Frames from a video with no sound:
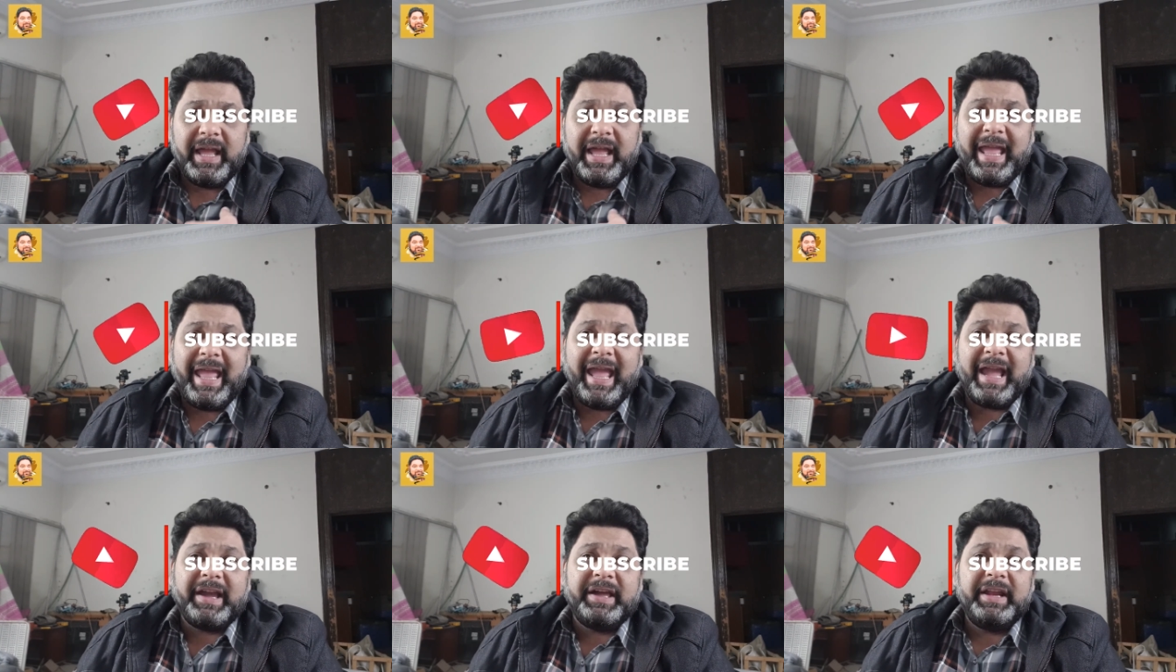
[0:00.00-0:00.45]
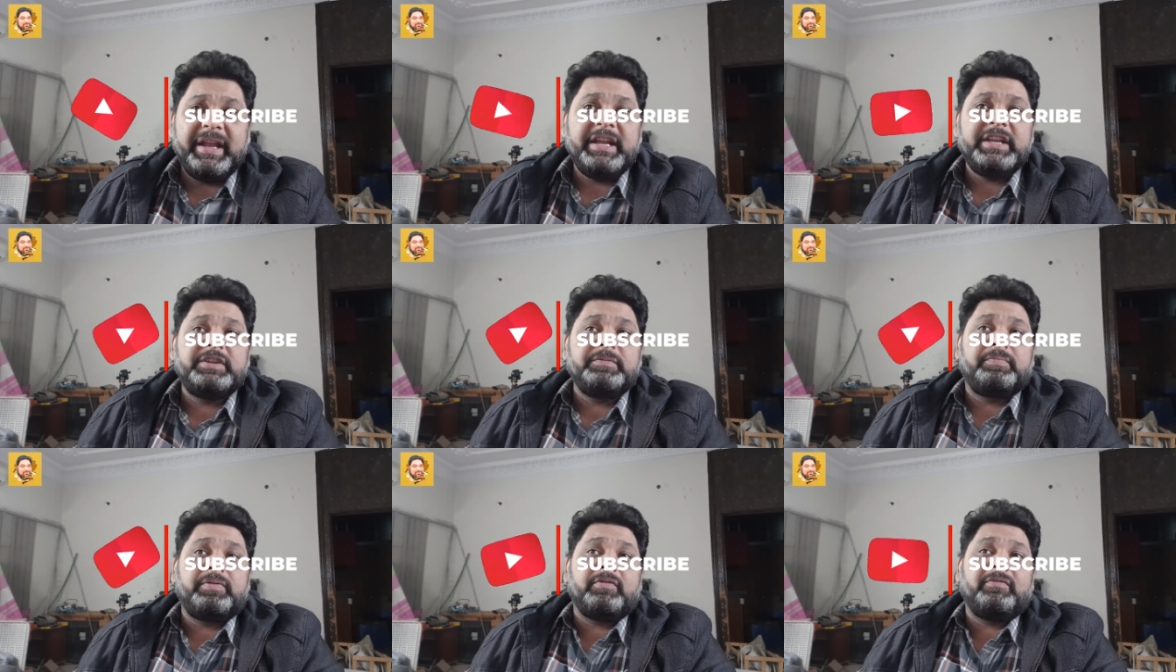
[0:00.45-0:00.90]
agree
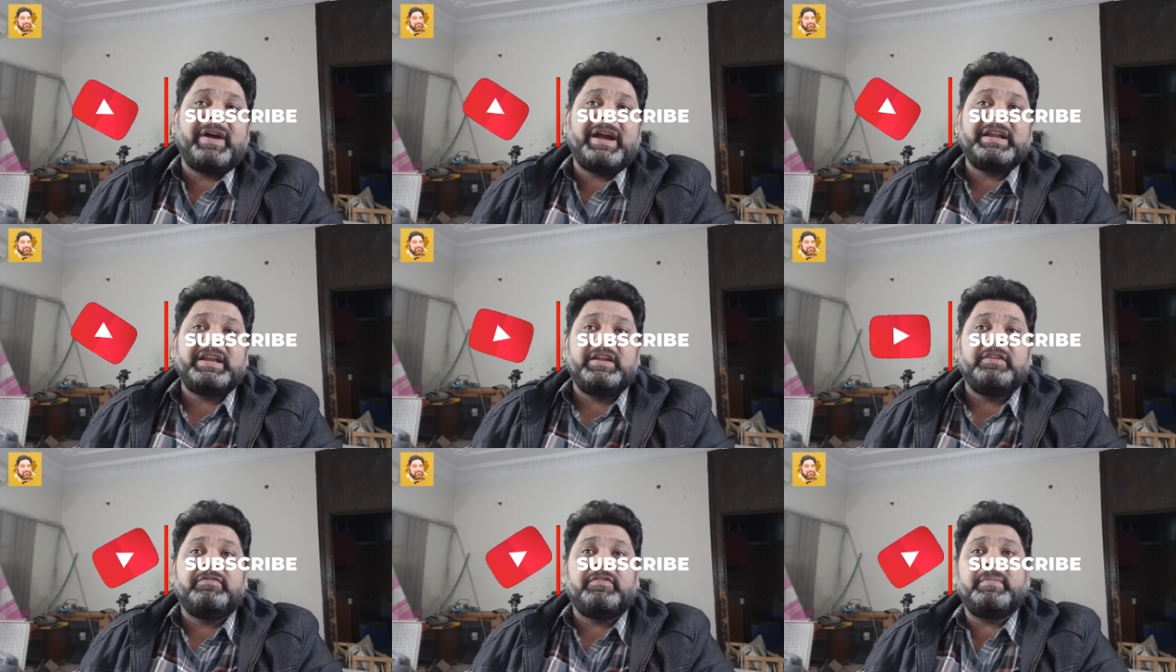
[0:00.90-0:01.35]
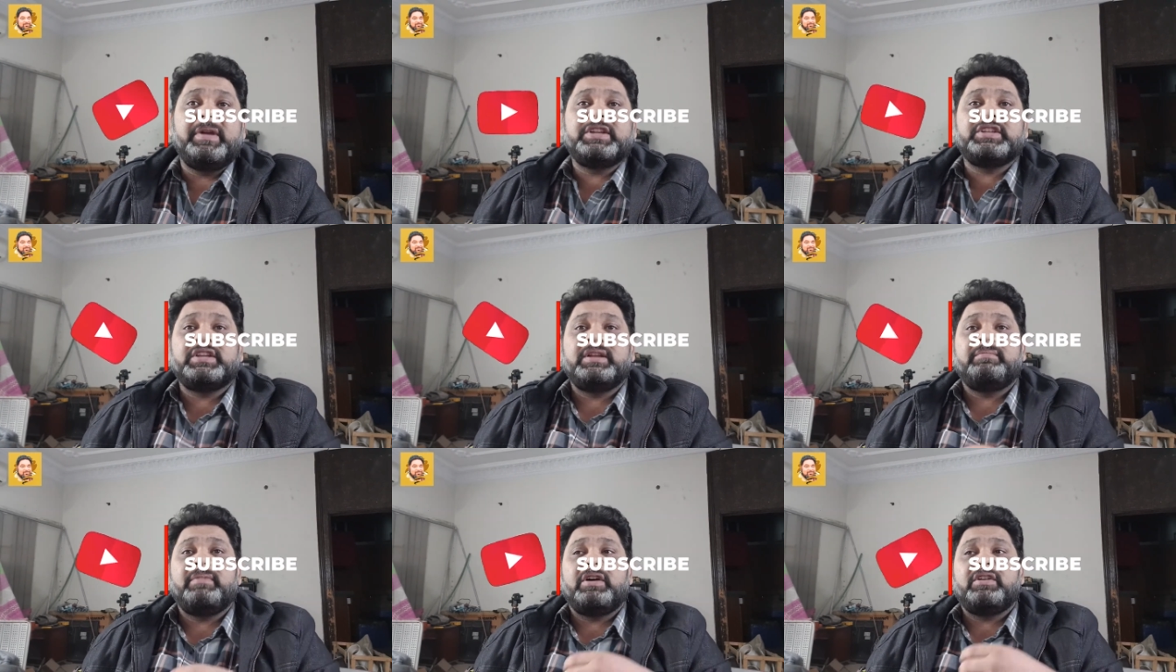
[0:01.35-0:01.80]
to provide
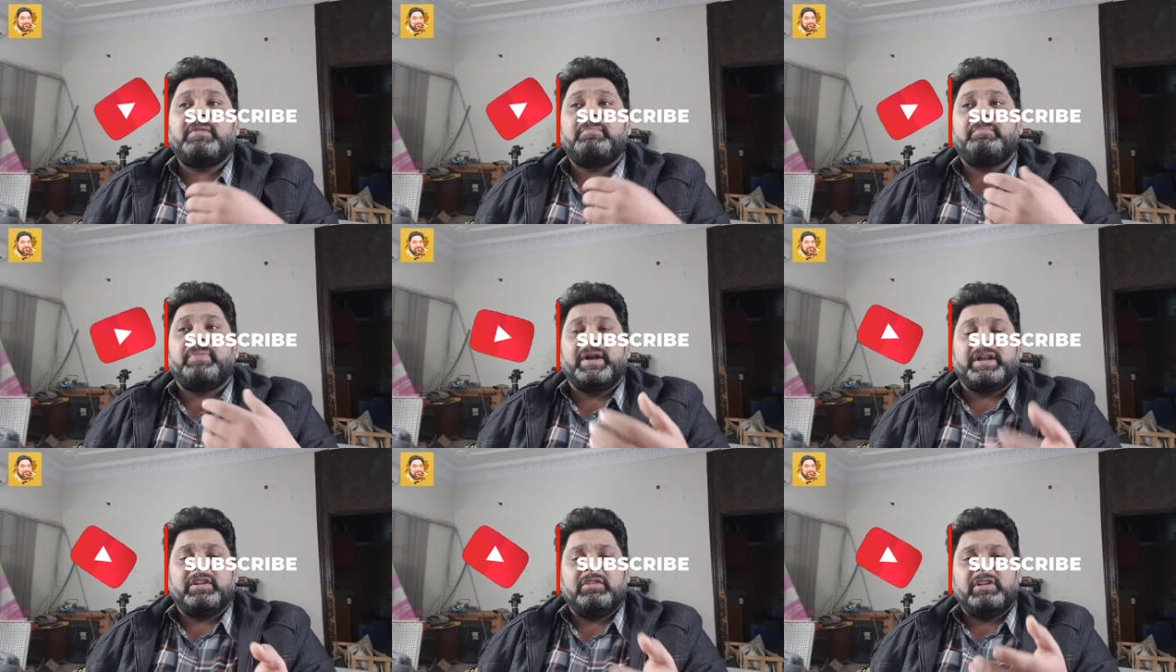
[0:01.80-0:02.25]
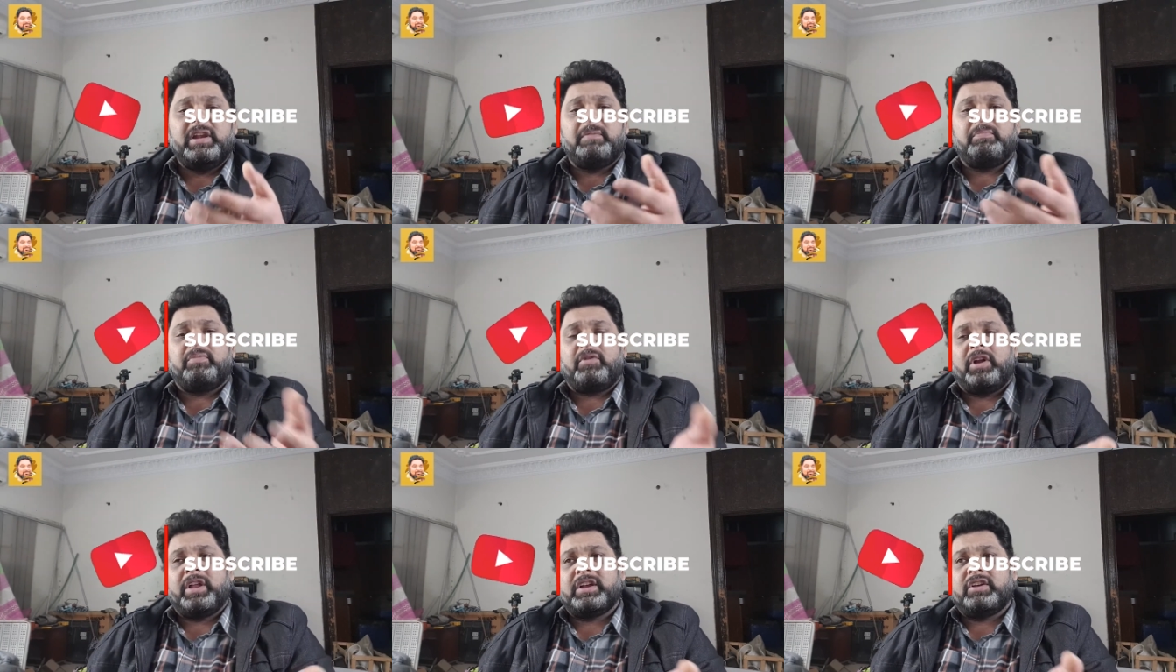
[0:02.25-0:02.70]
information about a particular
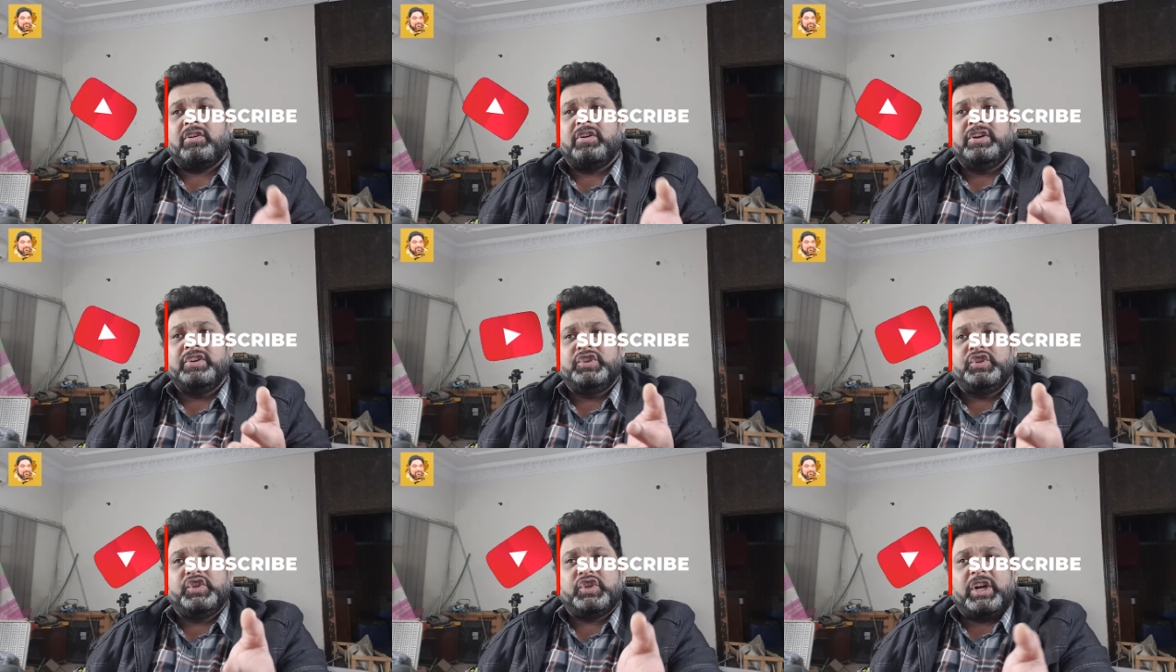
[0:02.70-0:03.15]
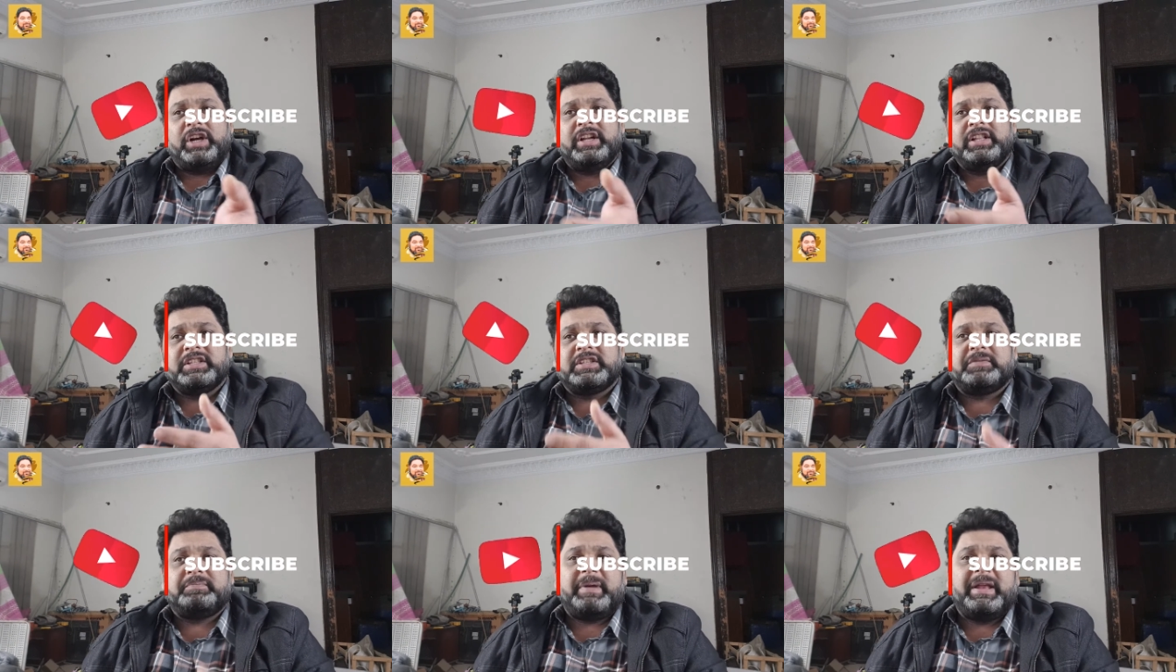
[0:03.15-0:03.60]
product or
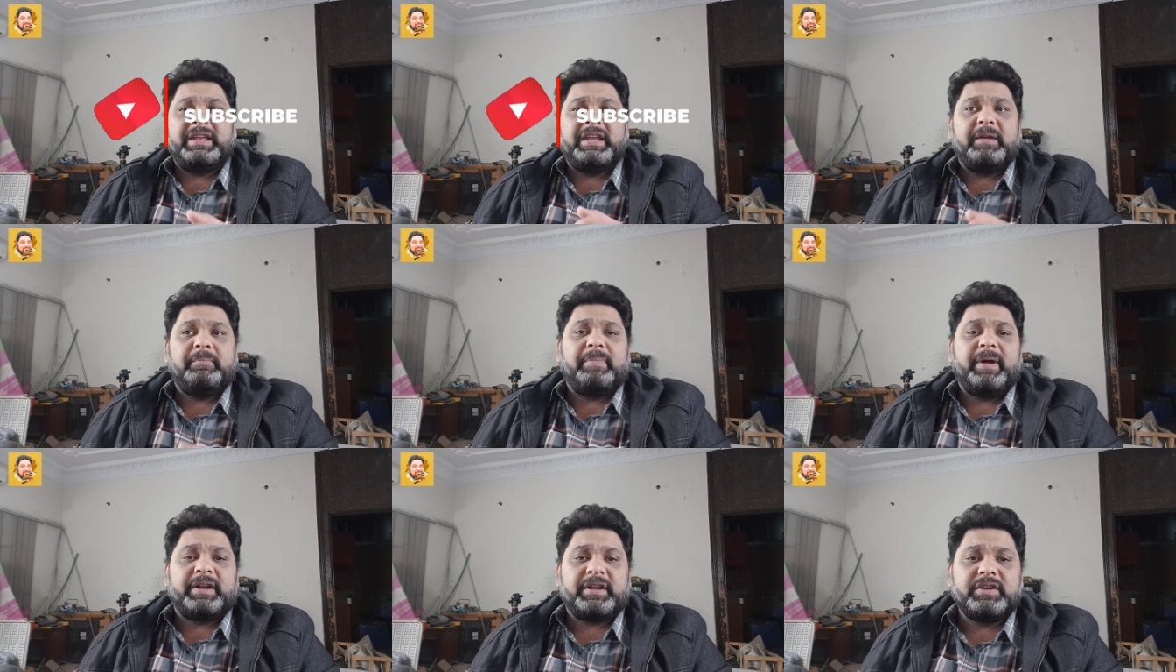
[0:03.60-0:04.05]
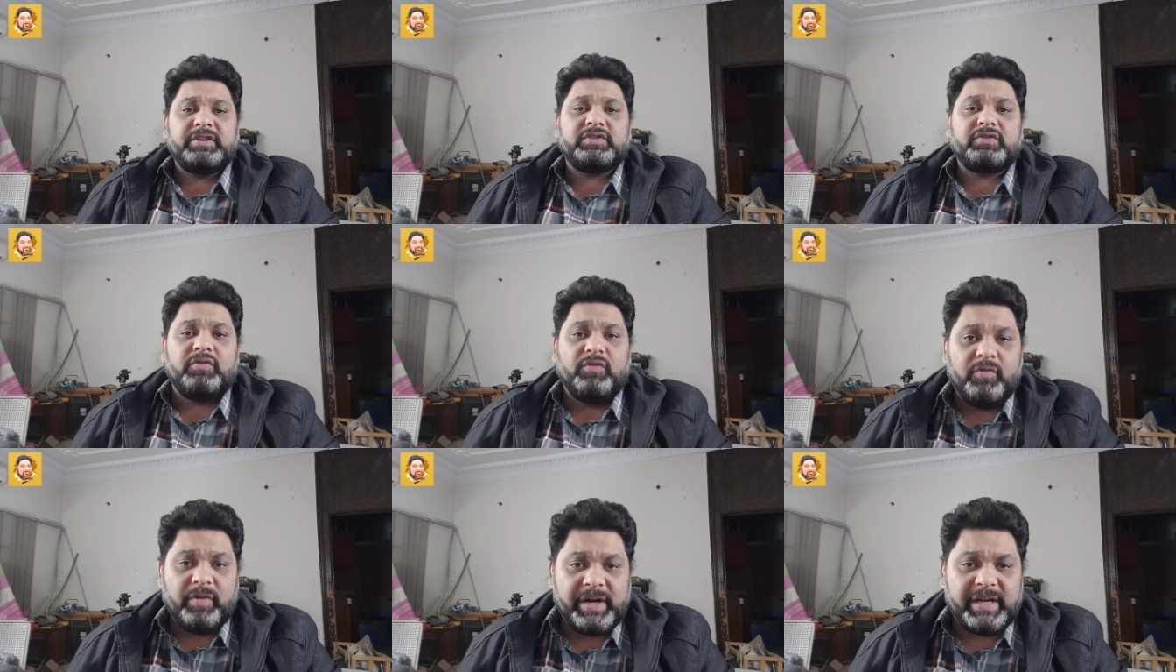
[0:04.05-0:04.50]
general spending patterns
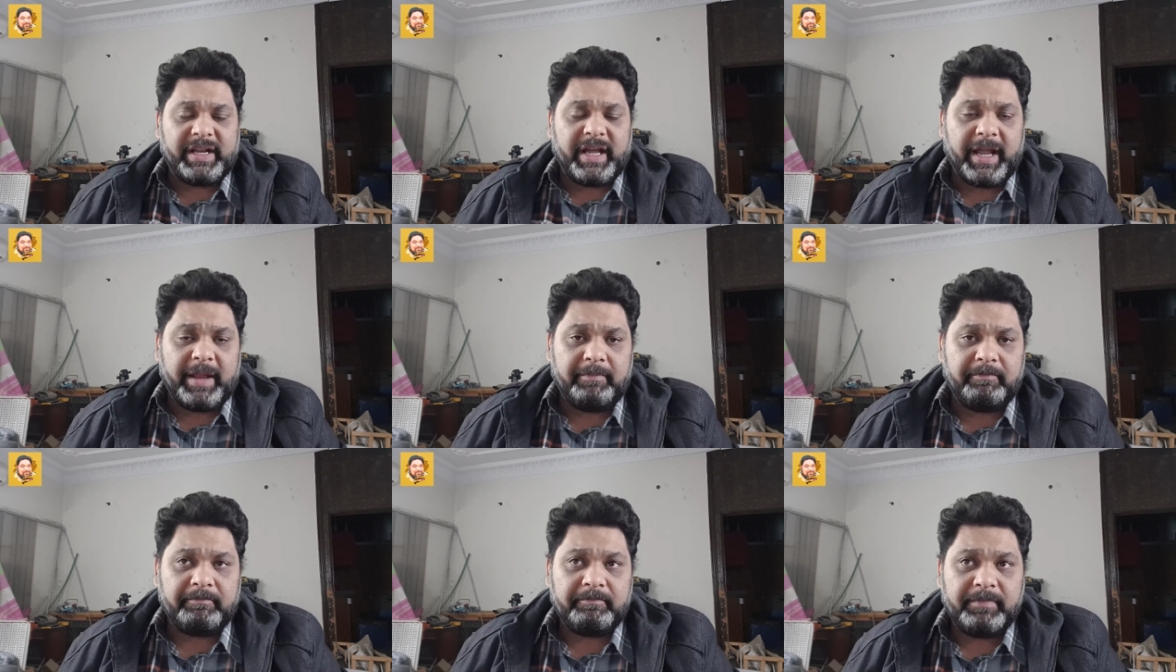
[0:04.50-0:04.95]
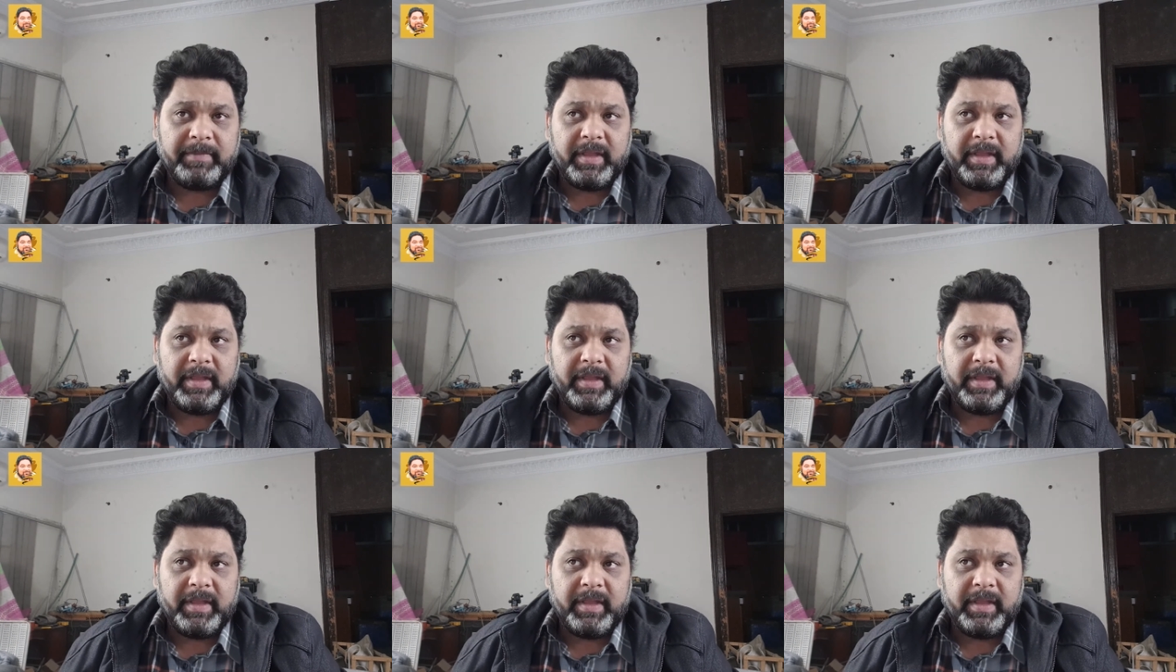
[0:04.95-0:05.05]
over time.